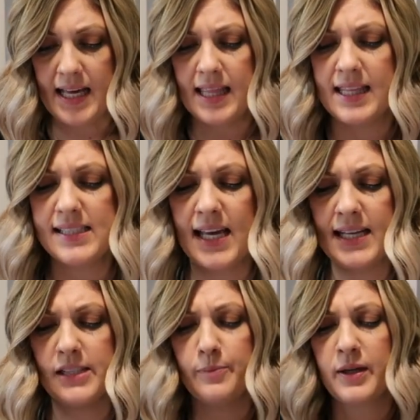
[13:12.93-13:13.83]
This
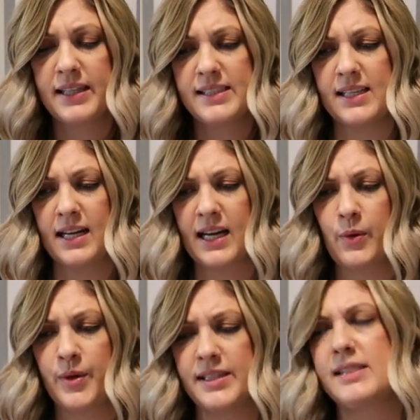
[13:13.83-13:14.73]
has a price tag, I
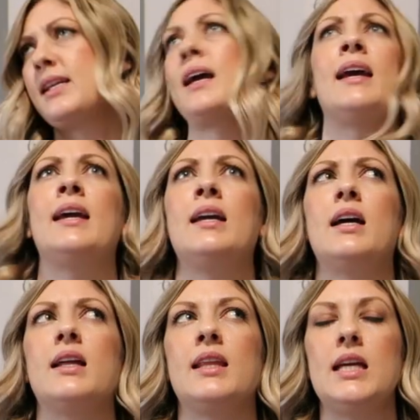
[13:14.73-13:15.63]
want to say,
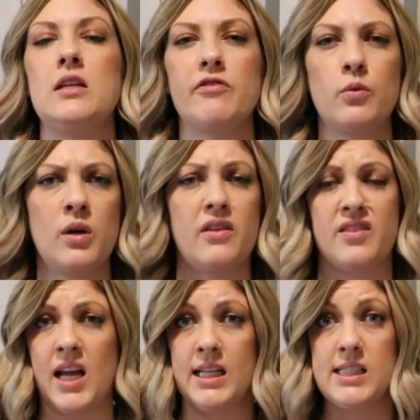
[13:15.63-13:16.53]
the infant one of
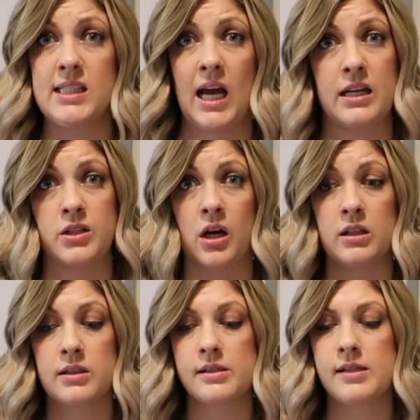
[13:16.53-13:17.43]

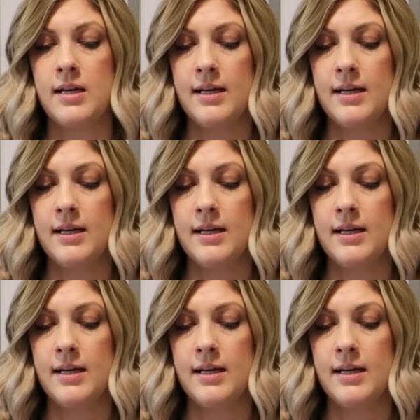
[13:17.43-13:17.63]
$99.